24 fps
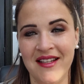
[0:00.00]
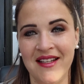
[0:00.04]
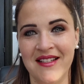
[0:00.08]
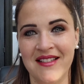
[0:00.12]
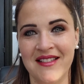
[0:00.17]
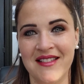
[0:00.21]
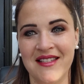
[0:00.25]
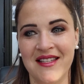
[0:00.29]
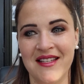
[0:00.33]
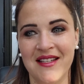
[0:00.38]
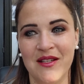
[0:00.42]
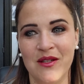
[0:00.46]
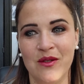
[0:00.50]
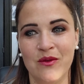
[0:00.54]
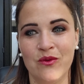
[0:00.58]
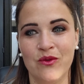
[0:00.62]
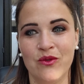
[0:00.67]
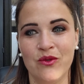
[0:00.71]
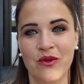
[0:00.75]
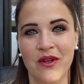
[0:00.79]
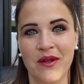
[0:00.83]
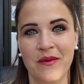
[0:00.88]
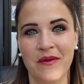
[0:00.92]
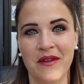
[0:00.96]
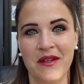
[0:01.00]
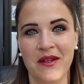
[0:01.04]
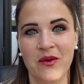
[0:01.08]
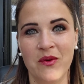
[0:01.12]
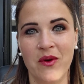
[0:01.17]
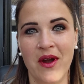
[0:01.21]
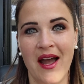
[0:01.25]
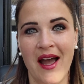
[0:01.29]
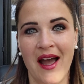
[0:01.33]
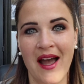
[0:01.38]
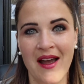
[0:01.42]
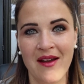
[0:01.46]
it's that you dream that you
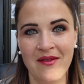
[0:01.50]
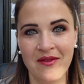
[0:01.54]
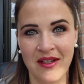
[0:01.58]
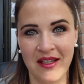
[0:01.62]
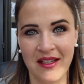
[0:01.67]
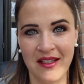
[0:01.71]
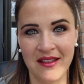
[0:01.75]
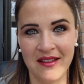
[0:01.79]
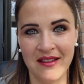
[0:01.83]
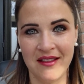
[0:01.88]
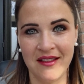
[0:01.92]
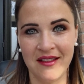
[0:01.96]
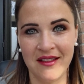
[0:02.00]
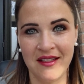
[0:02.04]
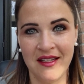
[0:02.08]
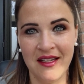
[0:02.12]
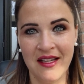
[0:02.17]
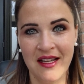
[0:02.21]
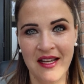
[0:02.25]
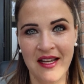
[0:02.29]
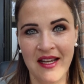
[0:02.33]
have eaten,